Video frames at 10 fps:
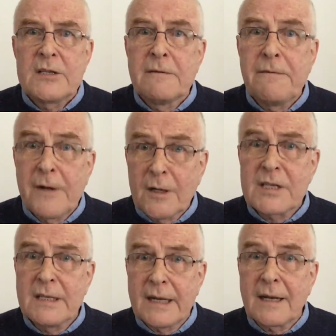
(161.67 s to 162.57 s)
to
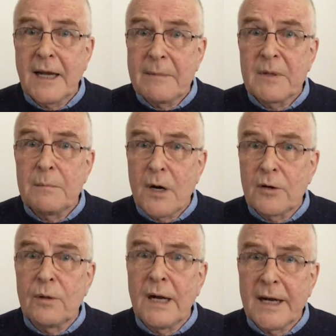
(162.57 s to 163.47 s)
falsely claim the
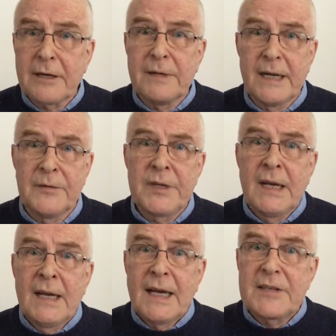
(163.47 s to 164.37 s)
moral high ground
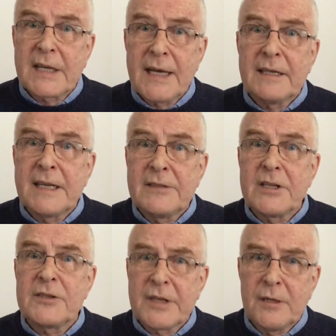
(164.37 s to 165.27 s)
and to get it
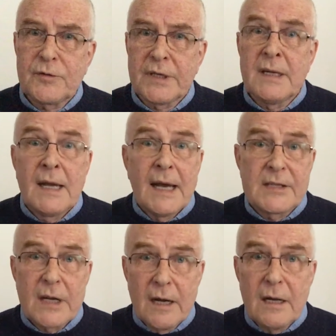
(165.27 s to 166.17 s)
into children
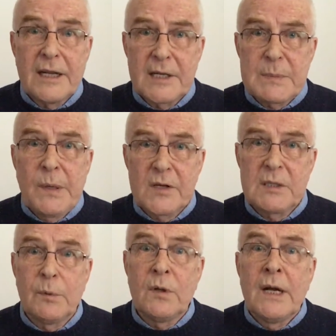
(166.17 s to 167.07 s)
as early as
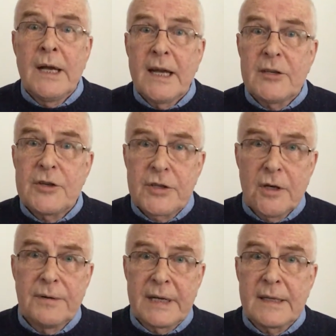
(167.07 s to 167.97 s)
possible,
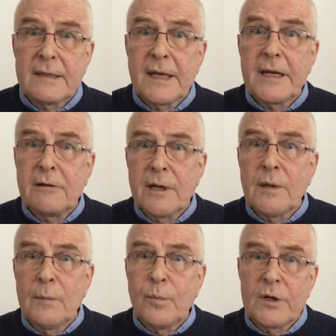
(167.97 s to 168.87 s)
ensuring that they
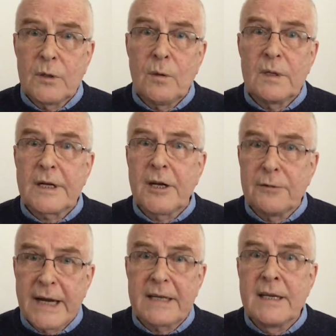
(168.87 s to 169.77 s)
grow up with all the
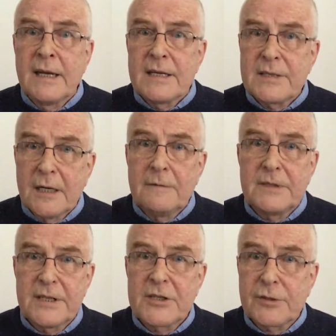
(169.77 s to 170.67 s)
correct
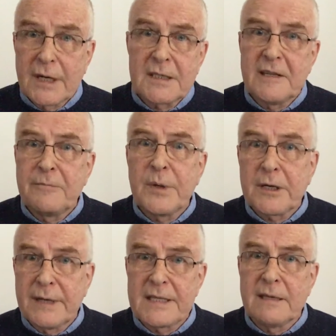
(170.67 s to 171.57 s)
self-destructive
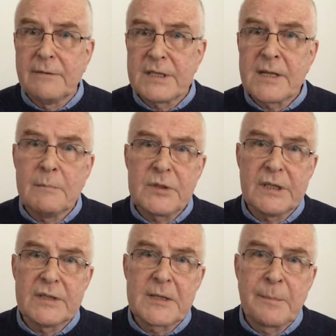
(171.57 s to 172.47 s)
progressive
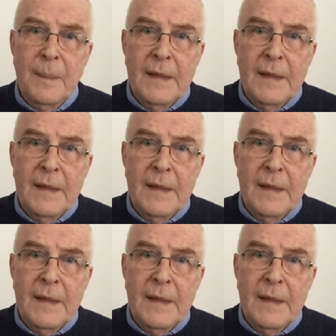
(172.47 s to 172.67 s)
assumptions,